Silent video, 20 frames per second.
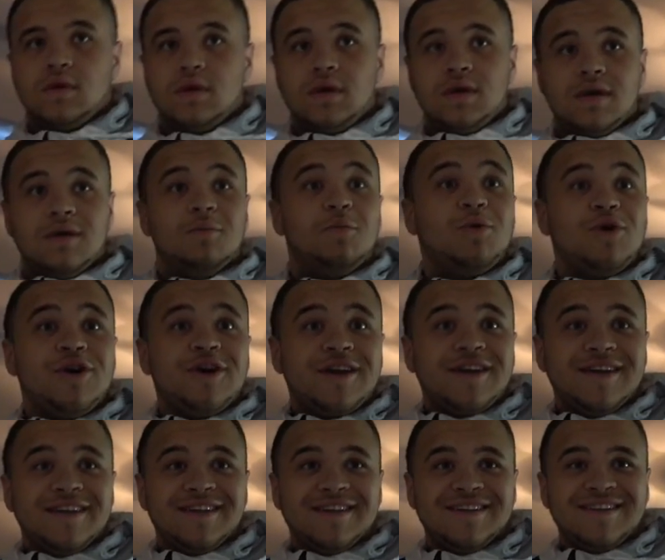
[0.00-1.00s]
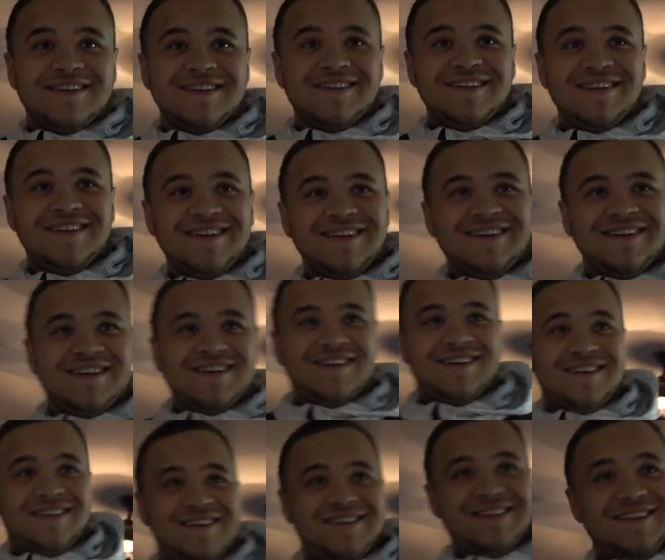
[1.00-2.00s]
Yeah, working. Are you
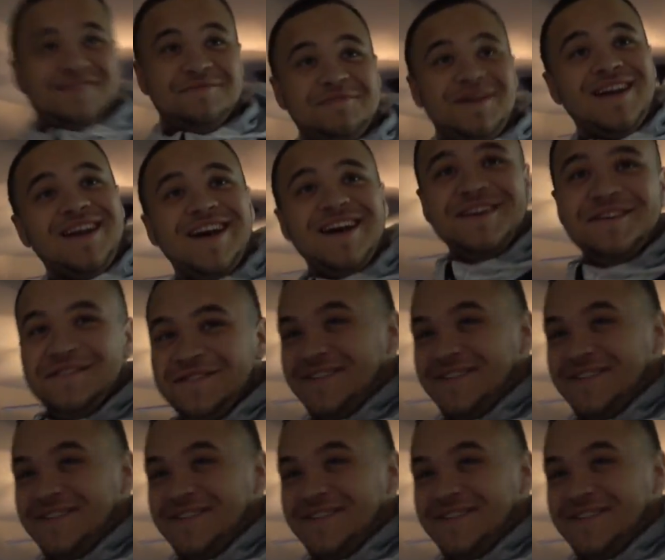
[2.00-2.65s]
working? My nine to